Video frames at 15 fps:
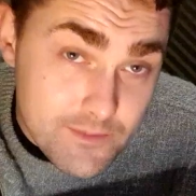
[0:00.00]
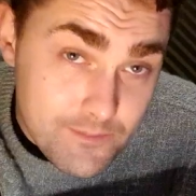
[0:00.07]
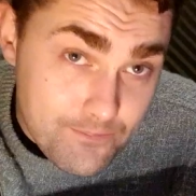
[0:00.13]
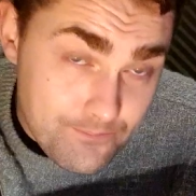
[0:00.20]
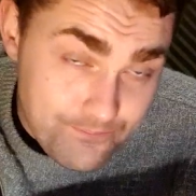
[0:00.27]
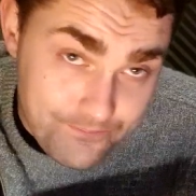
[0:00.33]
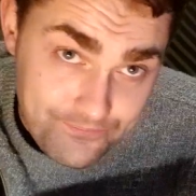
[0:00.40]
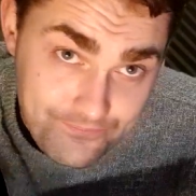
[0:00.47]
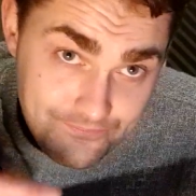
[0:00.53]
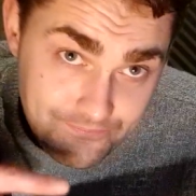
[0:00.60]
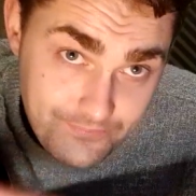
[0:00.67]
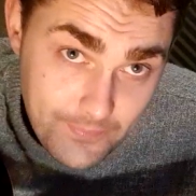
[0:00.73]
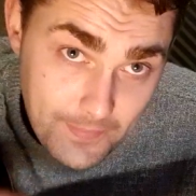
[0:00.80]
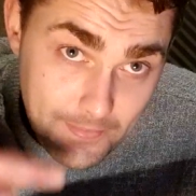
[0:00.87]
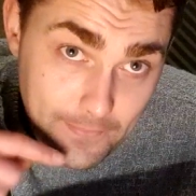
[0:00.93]

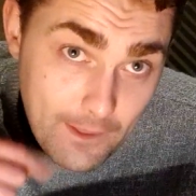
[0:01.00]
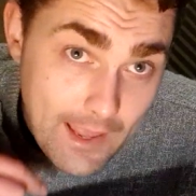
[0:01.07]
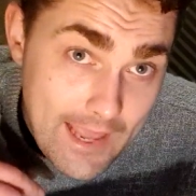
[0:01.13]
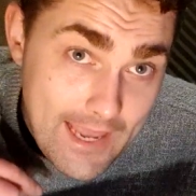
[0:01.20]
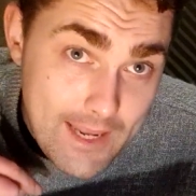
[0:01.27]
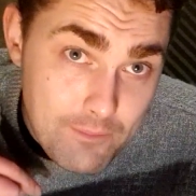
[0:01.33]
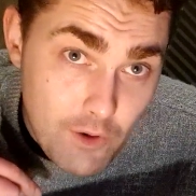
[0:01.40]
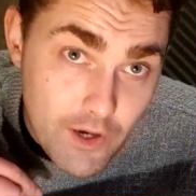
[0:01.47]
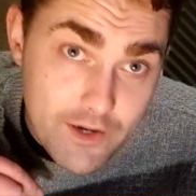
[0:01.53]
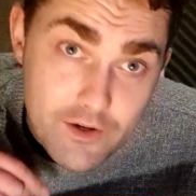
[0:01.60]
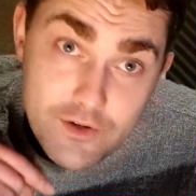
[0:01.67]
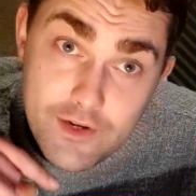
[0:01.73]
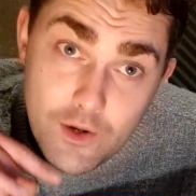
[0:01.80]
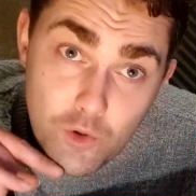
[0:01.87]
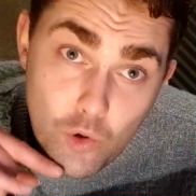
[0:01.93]
A minor.
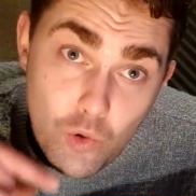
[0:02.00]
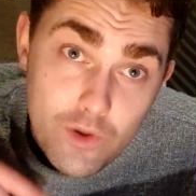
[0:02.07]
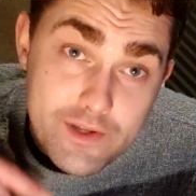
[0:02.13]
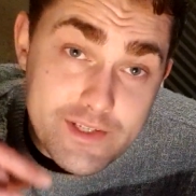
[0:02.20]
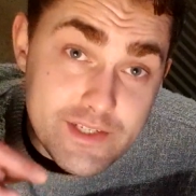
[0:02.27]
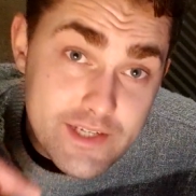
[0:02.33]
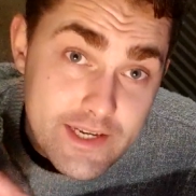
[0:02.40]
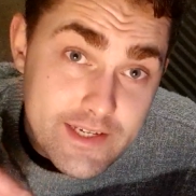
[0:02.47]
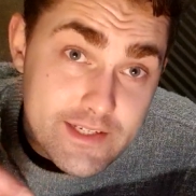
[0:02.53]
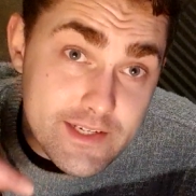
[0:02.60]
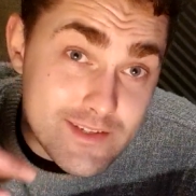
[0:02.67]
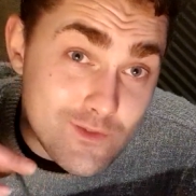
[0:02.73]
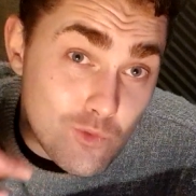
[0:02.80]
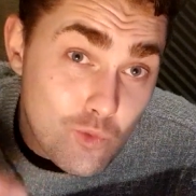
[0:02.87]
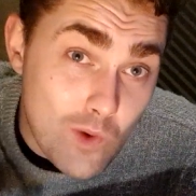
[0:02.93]
Now chord of 6
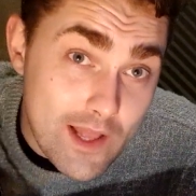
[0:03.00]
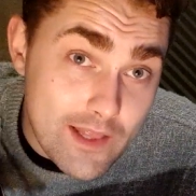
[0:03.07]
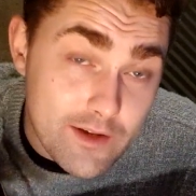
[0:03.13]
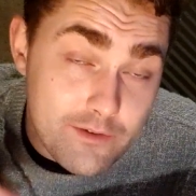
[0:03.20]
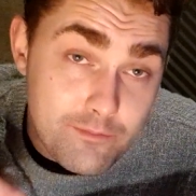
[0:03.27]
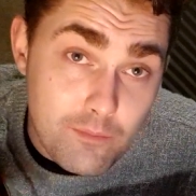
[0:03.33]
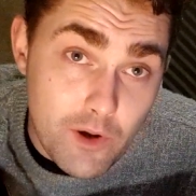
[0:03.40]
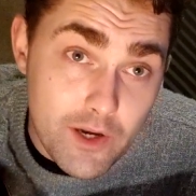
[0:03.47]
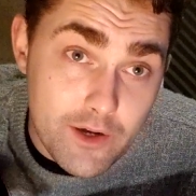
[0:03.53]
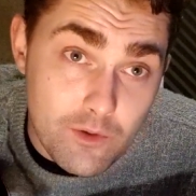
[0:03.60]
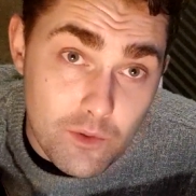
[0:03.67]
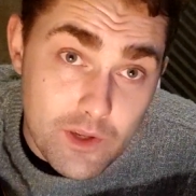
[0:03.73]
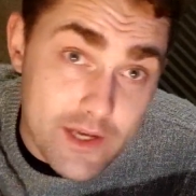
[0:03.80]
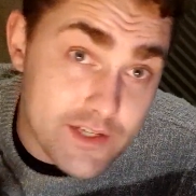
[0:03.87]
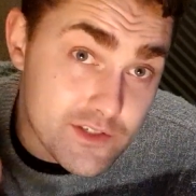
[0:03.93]
is the relative
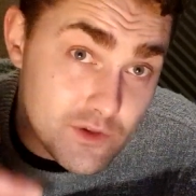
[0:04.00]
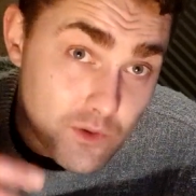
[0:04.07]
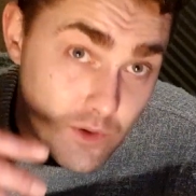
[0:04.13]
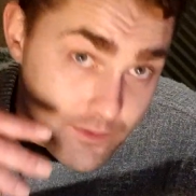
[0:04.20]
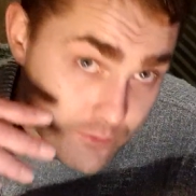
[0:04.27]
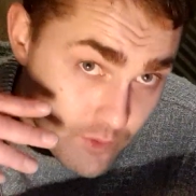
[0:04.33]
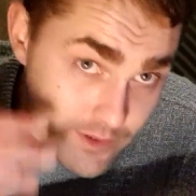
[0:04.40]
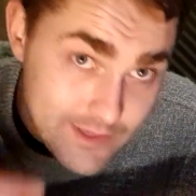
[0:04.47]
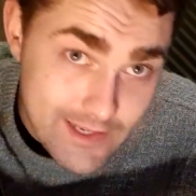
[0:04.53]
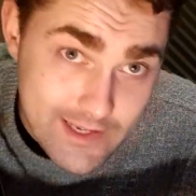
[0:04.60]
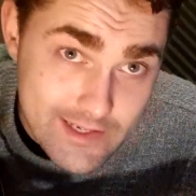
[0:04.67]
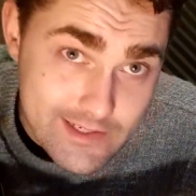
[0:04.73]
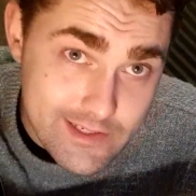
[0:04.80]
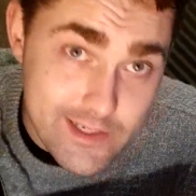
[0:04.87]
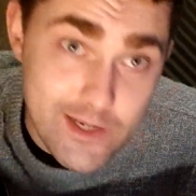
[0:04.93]
minor, okay? So if we're in the key
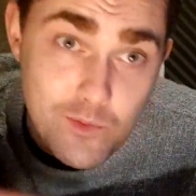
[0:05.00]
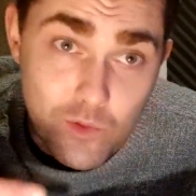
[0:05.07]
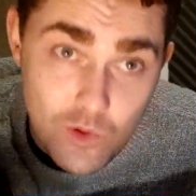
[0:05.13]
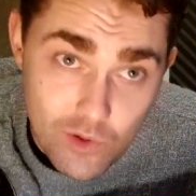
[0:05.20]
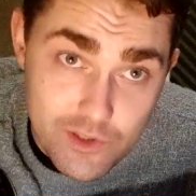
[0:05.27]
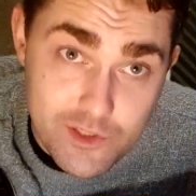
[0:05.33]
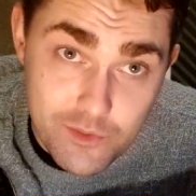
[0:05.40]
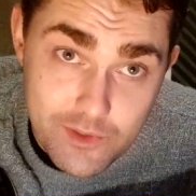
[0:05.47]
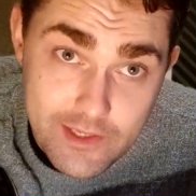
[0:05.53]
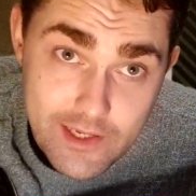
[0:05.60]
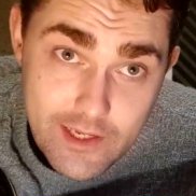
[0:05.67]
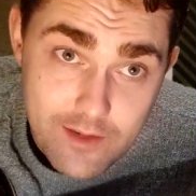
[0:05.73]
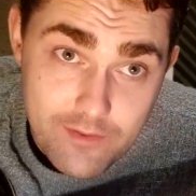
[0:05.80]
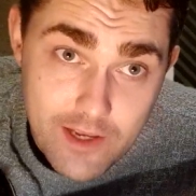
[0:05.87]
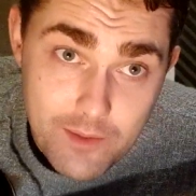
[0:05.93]
of C, we're also in the
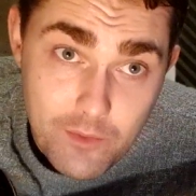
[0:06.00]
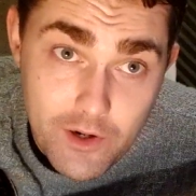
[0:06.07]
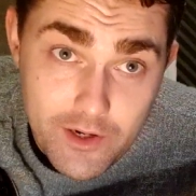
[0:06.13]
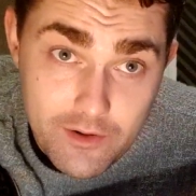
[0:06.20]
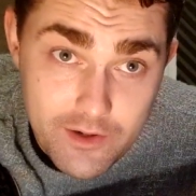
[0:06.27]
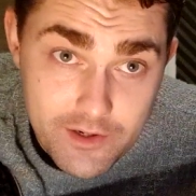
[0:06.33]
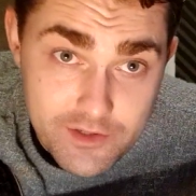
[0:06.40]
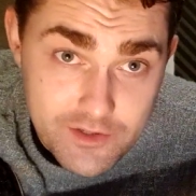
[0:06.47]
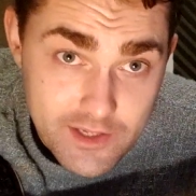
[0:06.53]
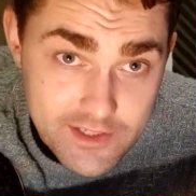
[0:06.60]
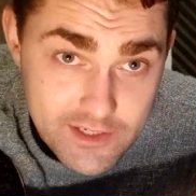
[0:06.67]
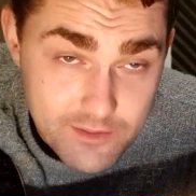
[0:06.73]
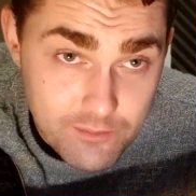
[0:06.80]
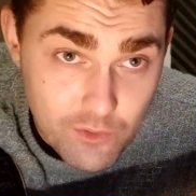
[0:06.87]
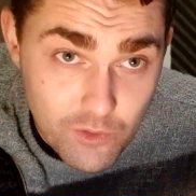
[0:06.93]
key of A minor here, so
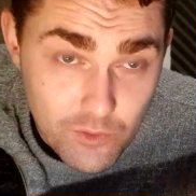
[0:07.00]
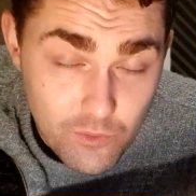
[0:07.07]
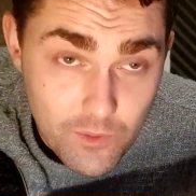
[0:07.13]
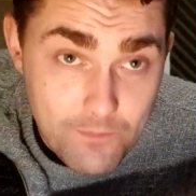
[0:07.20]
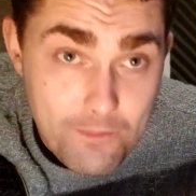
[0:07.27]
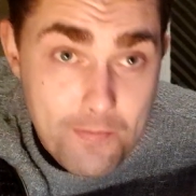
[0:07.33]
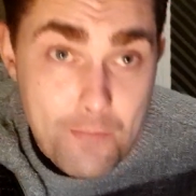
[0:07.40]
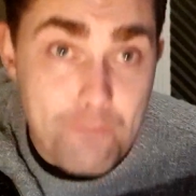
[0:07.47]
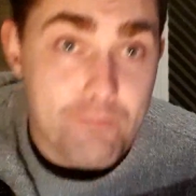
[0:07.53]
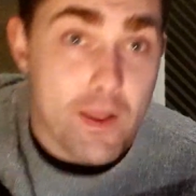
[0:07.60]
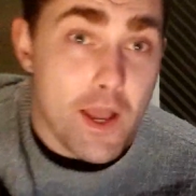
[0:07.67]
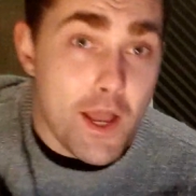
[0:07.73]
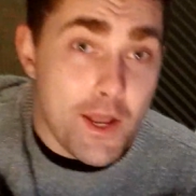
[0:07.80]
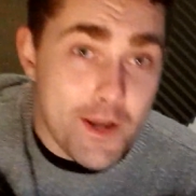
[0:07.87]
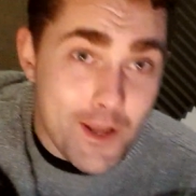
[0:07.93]
that's an important
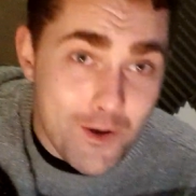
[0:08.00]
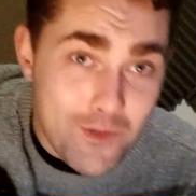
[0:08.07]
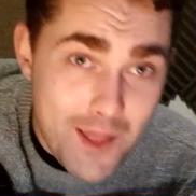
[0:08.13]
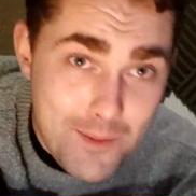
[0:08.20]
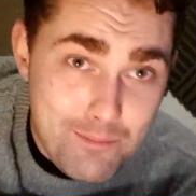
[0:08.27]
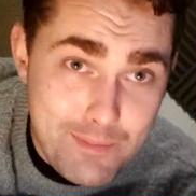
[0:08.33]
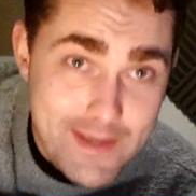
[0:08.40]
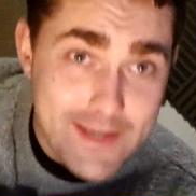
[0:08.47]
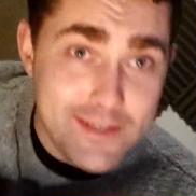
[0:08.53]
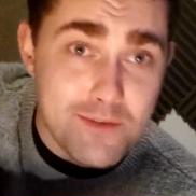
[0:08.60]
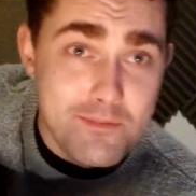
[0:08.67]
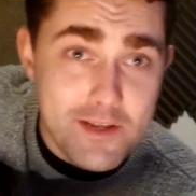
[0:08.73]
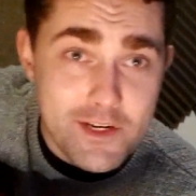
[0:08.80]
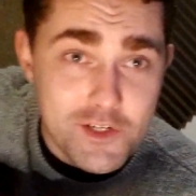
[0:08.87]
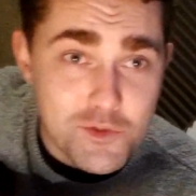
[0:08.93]
one. Now that B
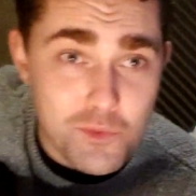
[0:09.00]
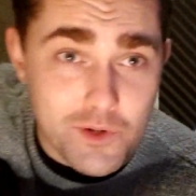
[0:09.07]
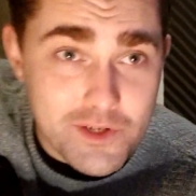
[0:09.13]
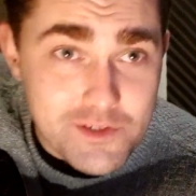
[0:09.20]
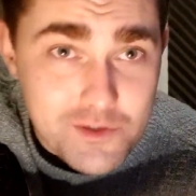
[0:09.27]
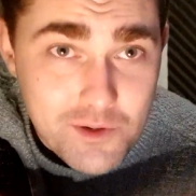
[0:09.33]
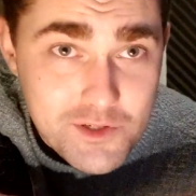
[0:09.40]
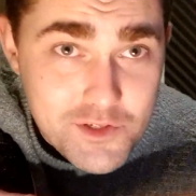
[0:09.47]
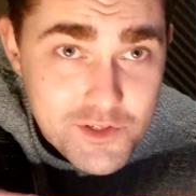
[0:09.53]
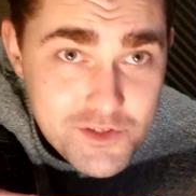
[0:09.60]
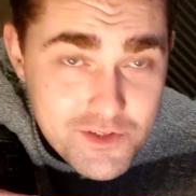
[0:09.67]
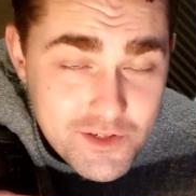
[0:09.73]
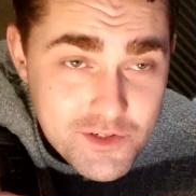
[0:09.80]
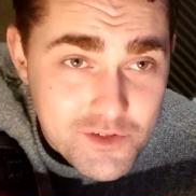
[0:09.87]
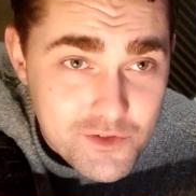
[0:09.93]
diminished one, so I'll
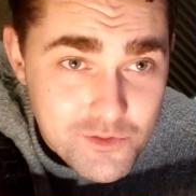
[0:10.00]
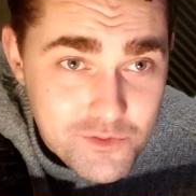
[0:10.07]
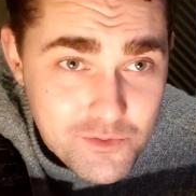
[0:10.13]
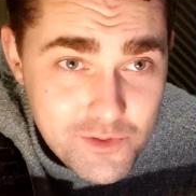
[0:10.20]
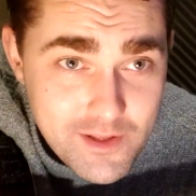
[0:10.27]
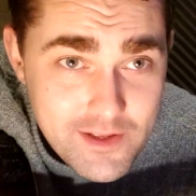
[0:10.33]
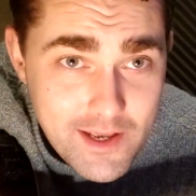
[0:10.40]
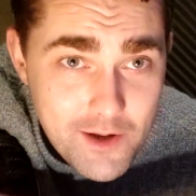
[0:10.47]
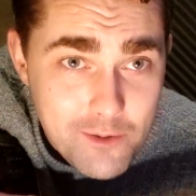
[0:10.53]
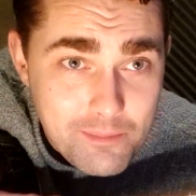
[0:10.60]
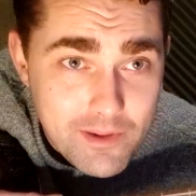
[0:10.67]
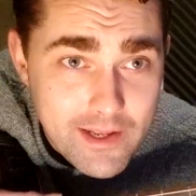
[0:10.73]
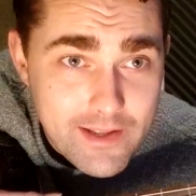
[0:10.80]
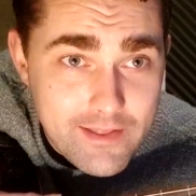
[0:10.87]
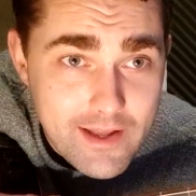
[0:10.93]
just go through how to
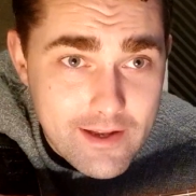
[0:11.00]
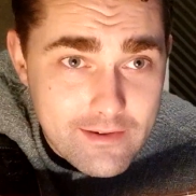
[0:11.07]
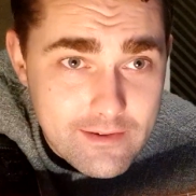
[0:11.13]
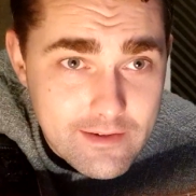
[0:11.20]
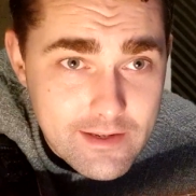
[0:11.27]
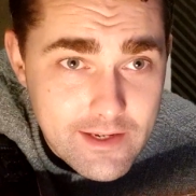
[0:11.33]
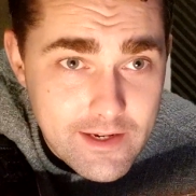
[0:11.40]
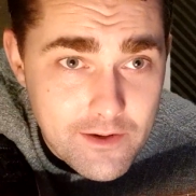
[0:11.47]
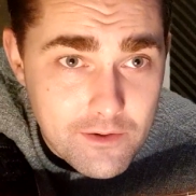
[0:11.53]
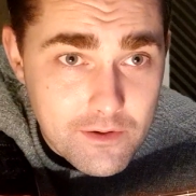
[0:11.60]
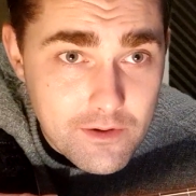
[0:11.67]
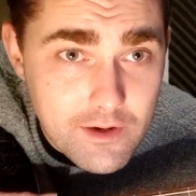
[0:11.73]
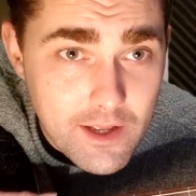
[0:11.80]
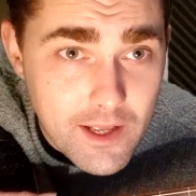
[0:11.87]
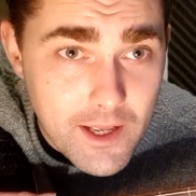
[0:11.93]
play that
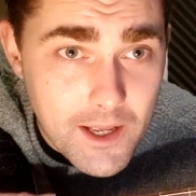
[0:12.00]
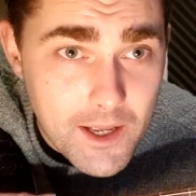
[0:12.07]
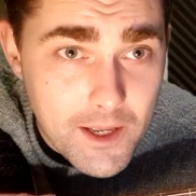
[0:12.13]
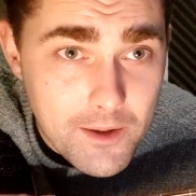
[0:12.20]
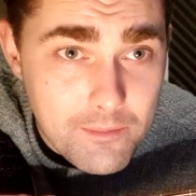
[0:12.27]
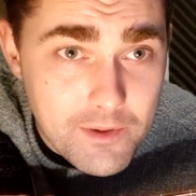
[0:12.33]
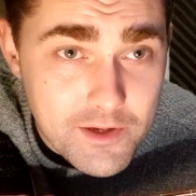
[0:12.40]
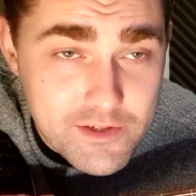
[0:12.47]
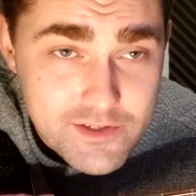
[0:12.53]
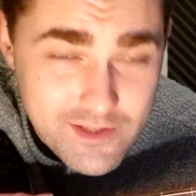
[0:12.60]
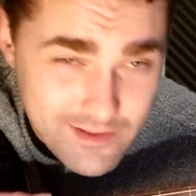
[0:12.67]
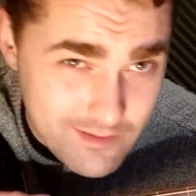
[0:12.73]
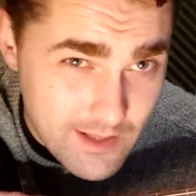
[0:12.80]
here, because